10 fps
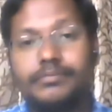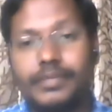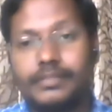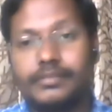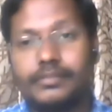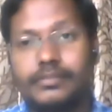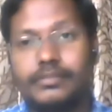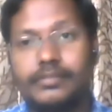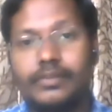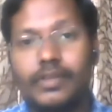
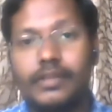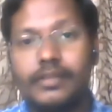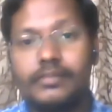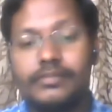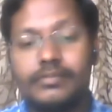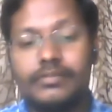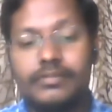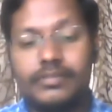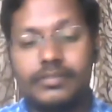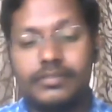persons. Okay, so
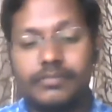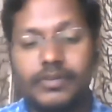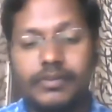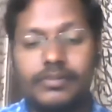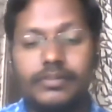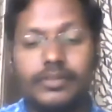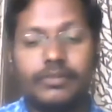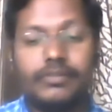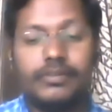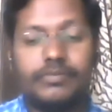this is about
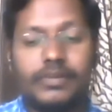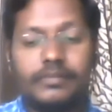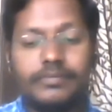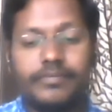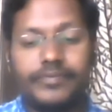unit one,